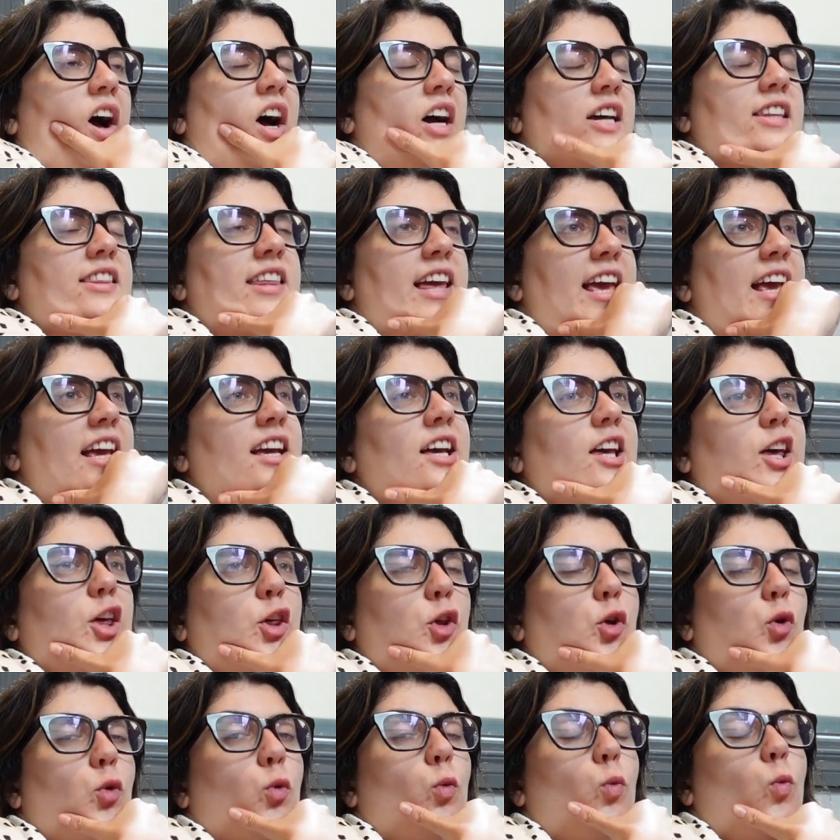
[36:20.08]
I
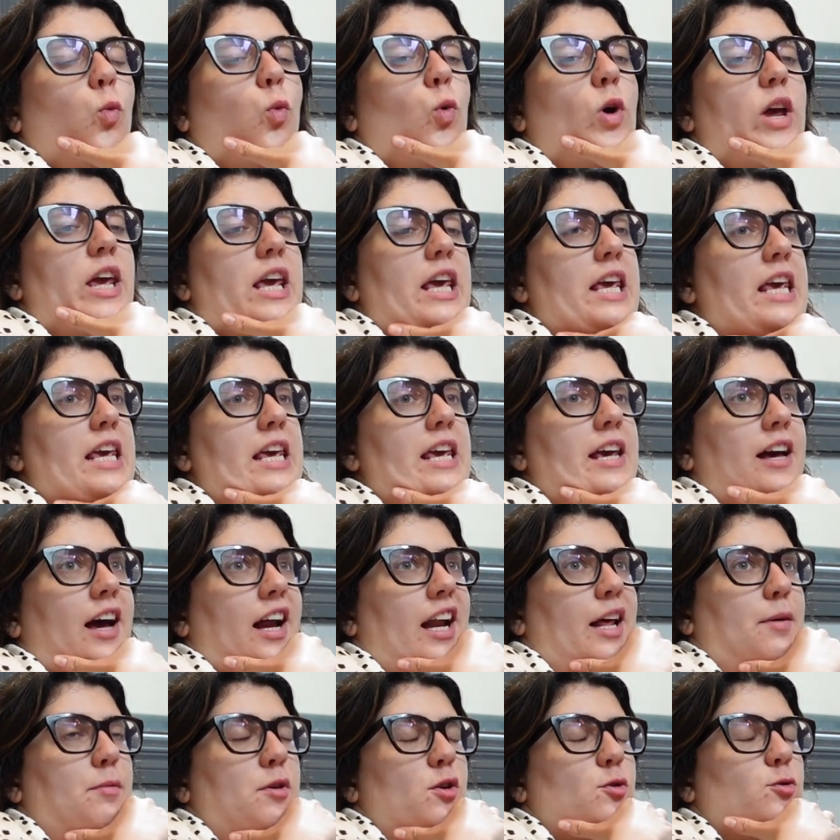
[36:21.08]
think and
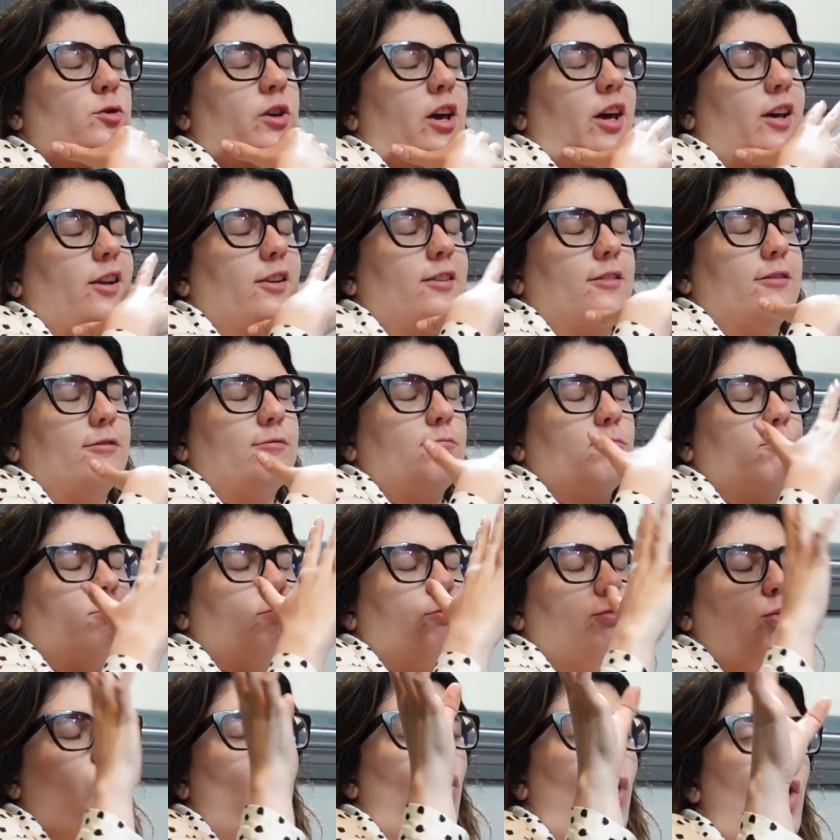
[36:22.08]
I'm using
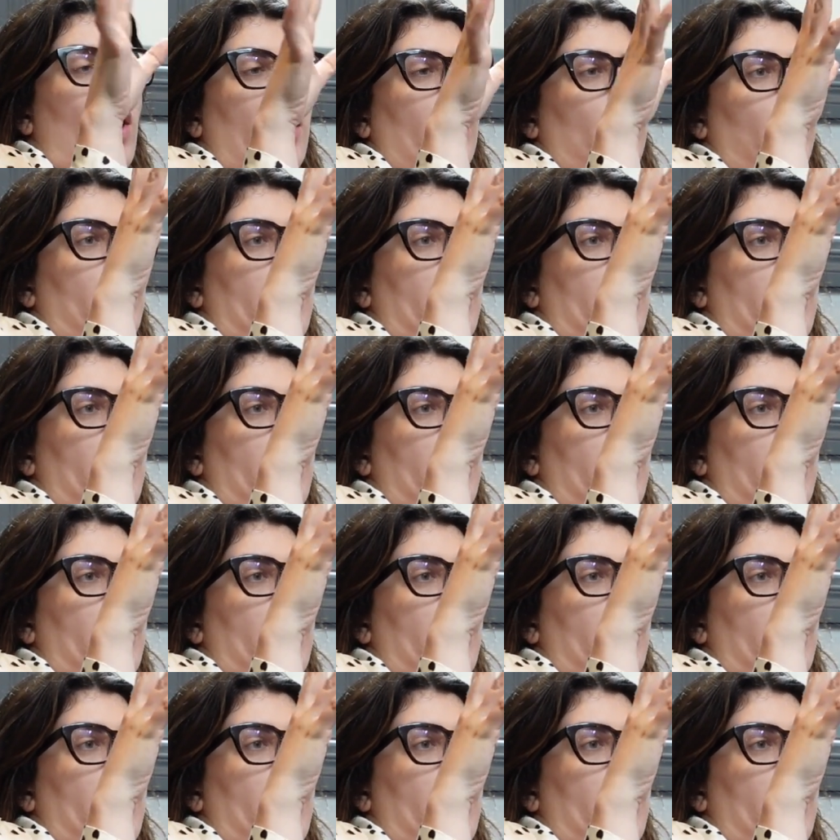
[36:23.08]
royal